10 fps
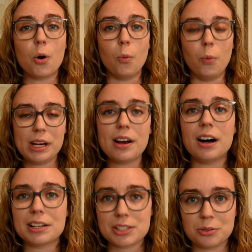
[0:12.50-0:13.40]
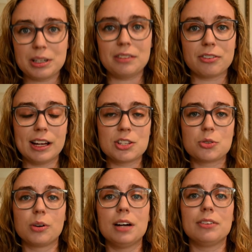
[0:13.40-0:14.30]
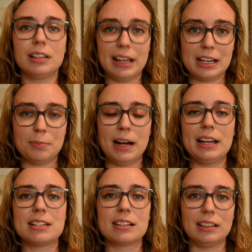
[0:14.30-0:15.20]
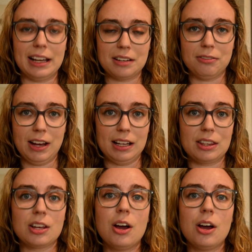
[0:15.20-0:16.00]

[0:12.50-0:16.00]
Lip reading: we also need friends who are of a like mind and a like faith.